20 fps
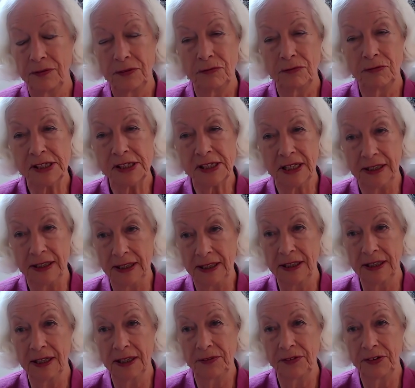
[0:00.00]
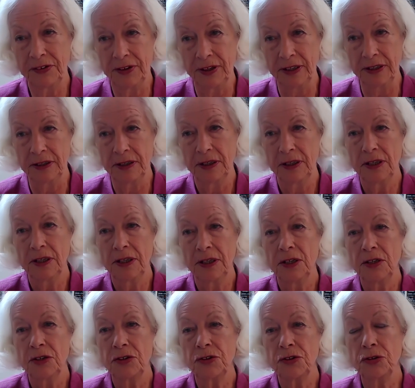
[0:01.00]
risking their lives then,
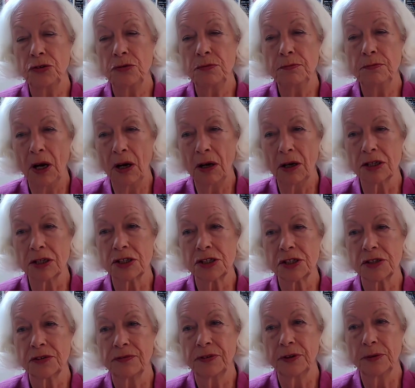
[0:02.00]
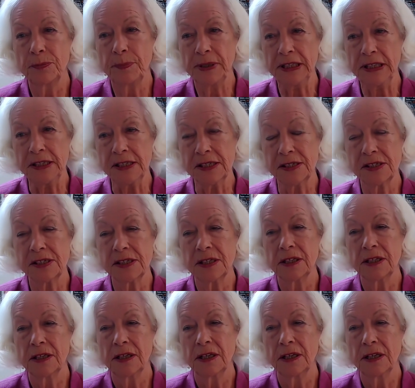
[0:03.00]
to march for peace.